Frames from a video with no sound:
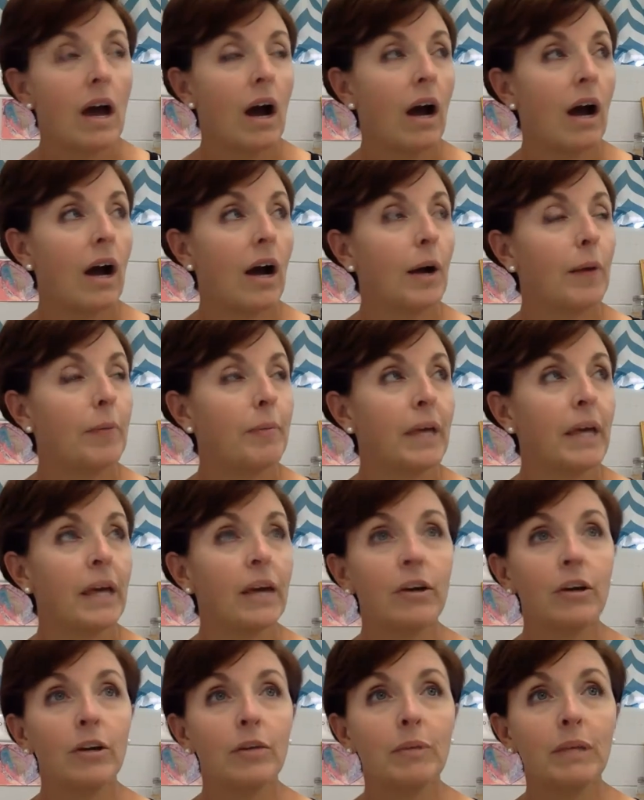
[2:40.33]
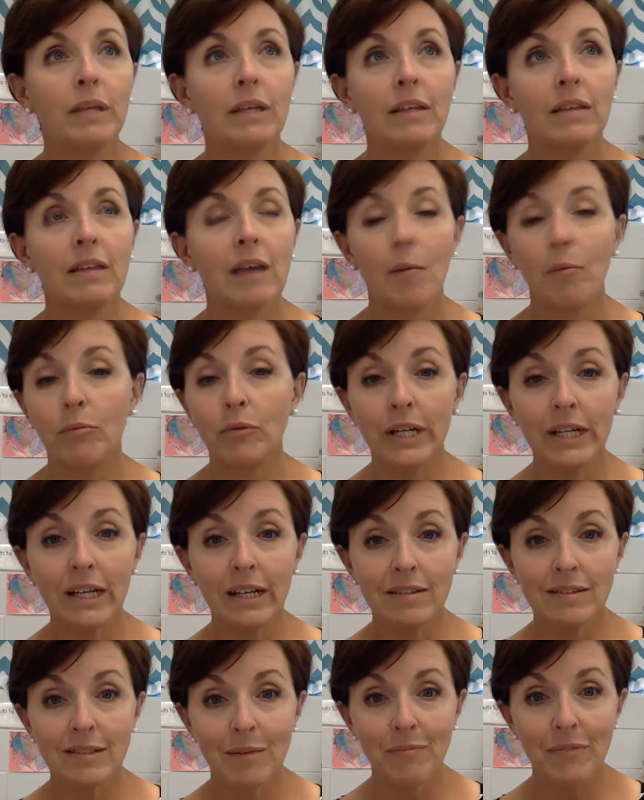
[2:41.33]
It could be them
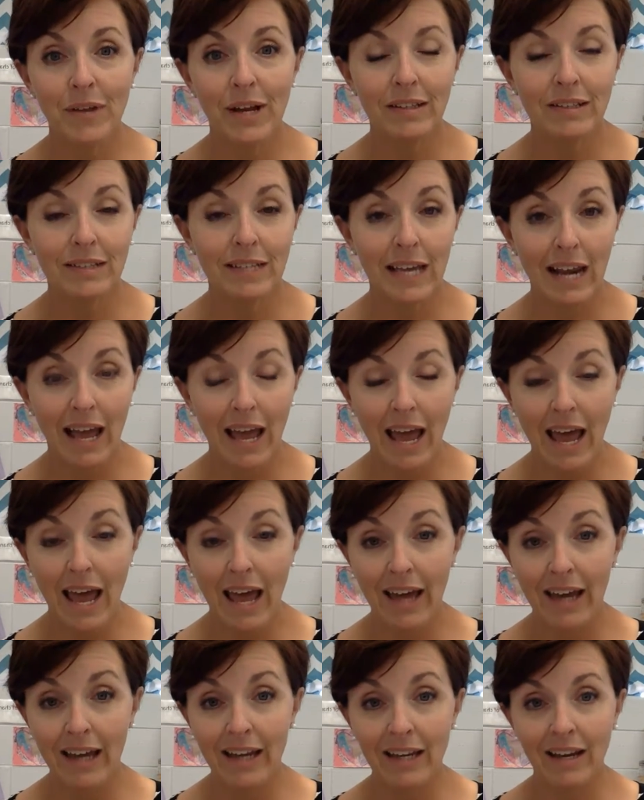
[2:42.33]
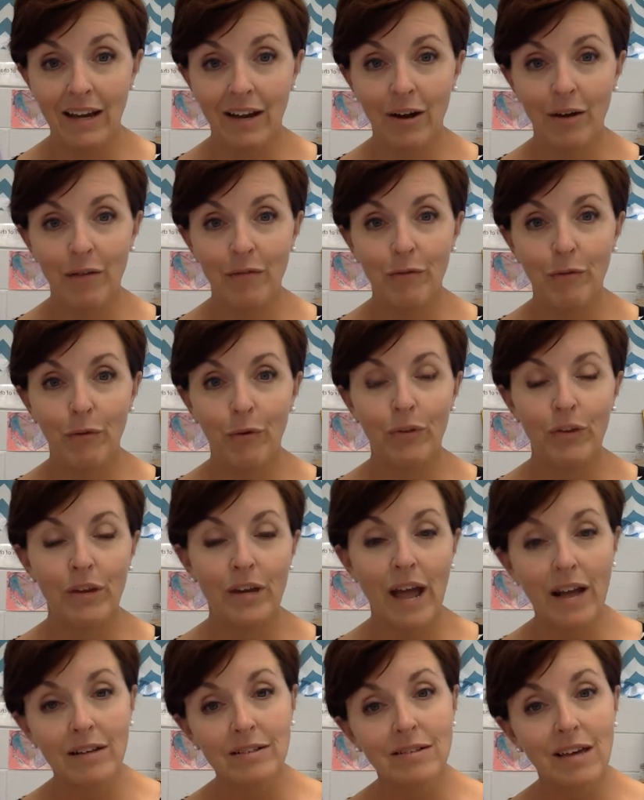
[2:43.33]
reading something to get ahead for the
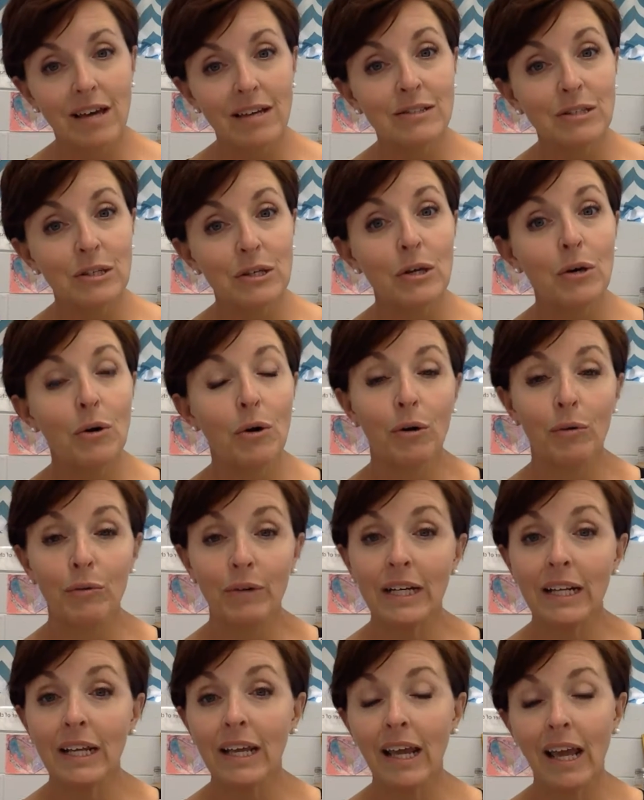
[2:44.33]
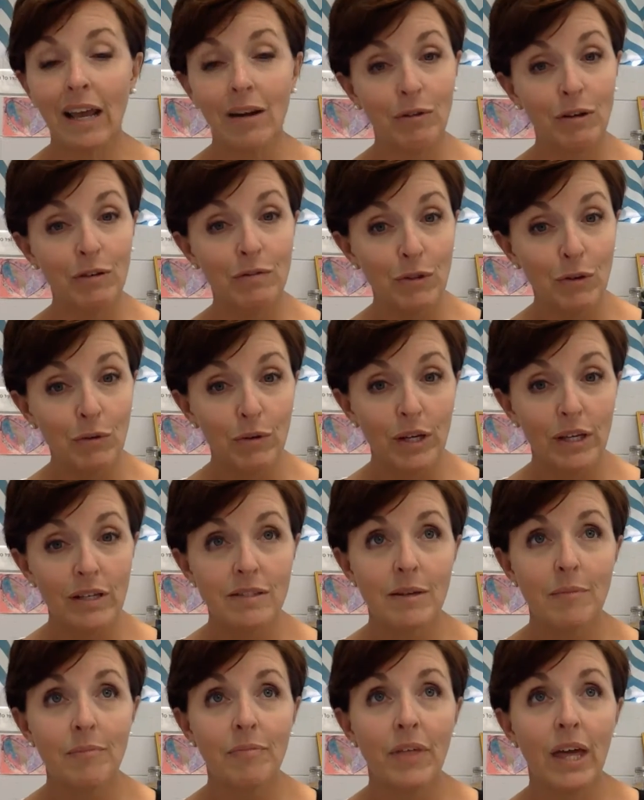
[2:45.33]
next lesson, or reading and reviewing
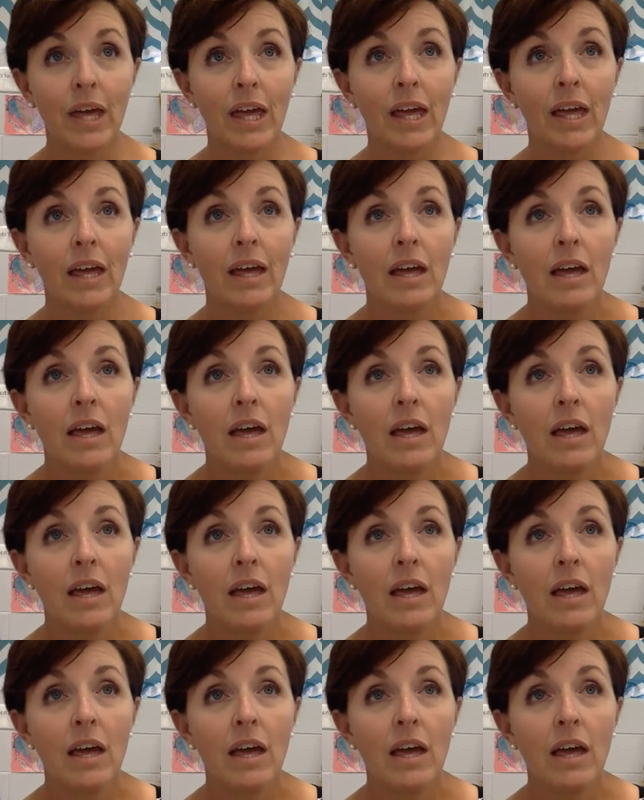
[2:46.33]
something.